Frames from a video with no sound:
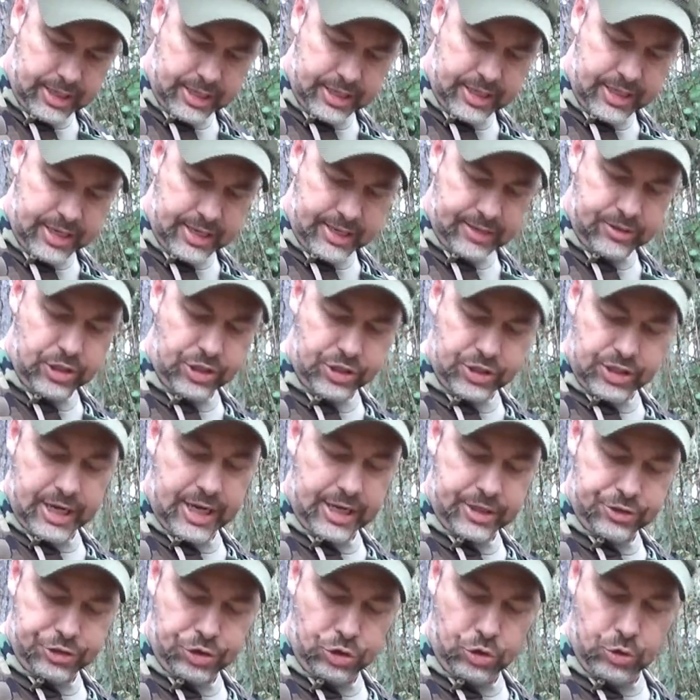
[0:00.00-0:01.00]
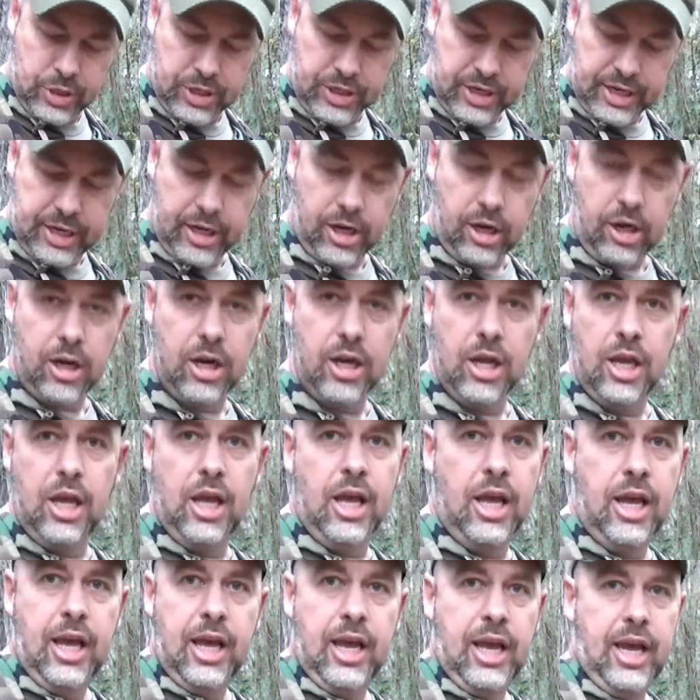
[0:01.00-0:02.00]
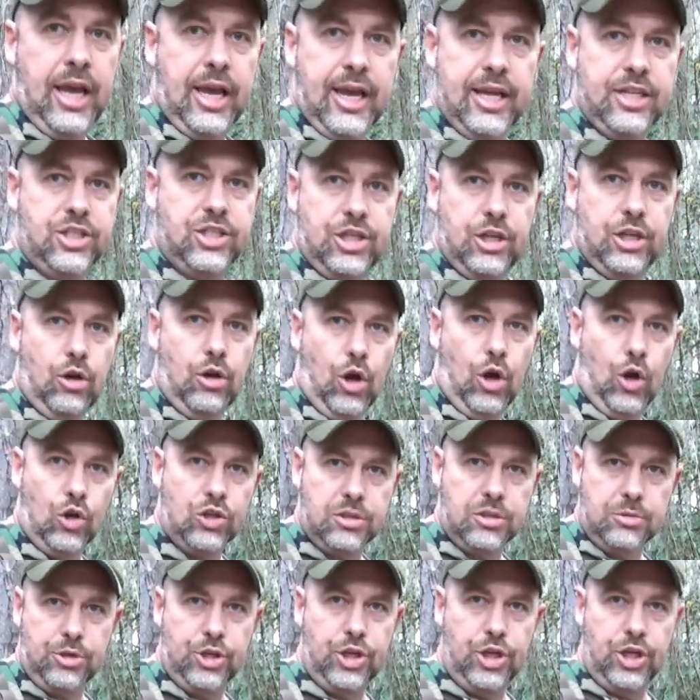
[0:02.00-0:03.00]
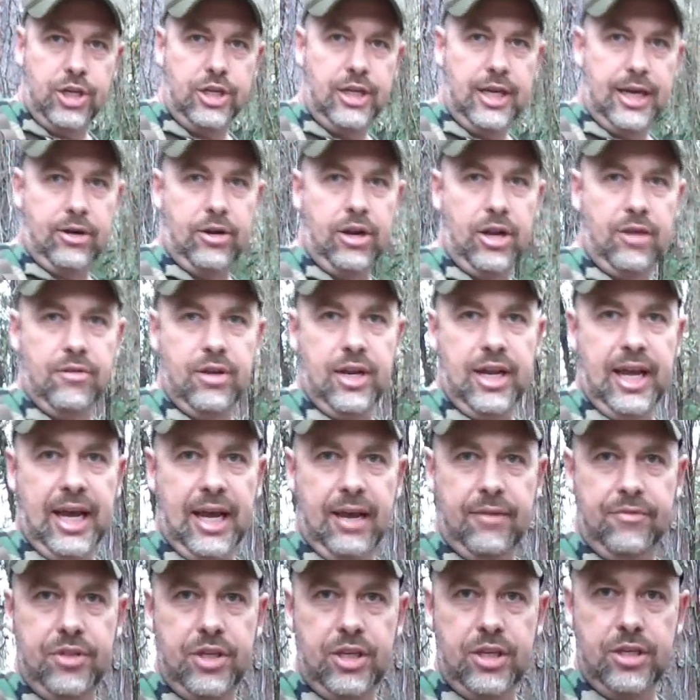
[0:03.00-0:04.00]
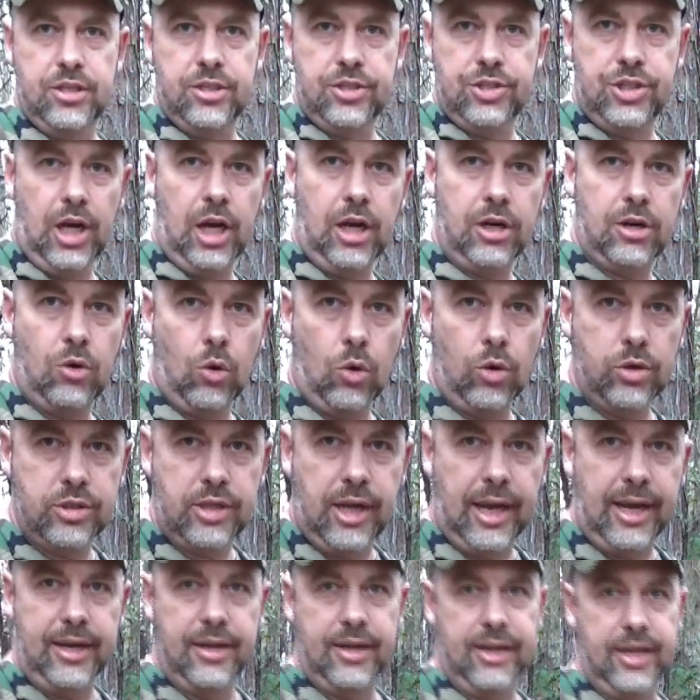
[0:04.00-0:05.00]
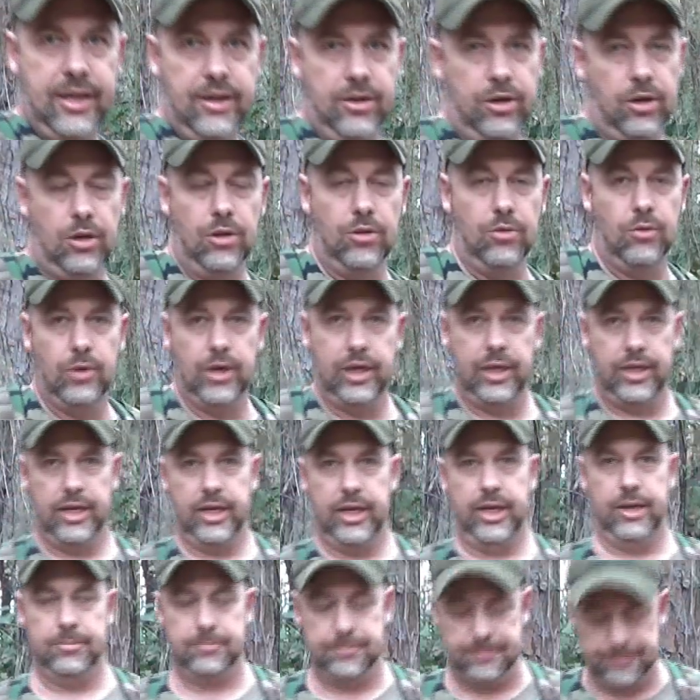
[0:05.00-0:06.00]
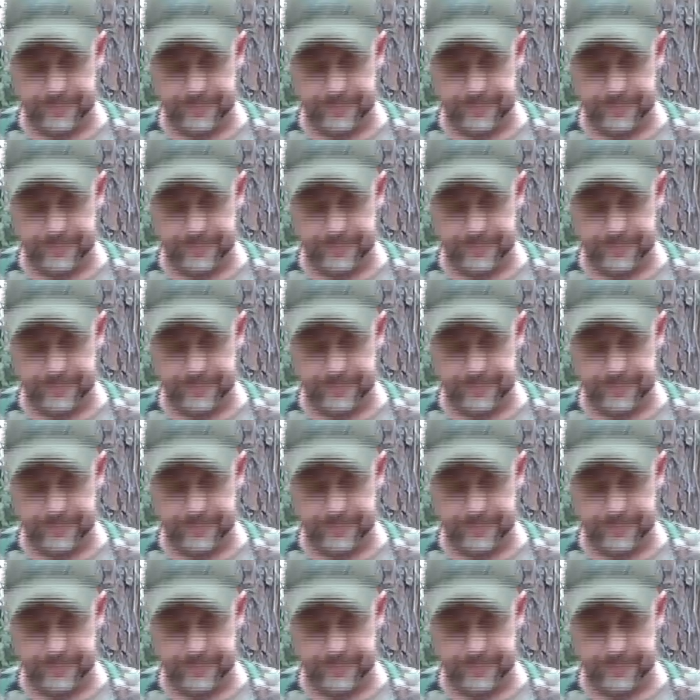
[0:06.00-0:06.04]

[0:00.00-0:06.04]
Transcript: Again, I just got 2 in there. It still holds them good, and I don't even have the shock cord tightened down all the way yet.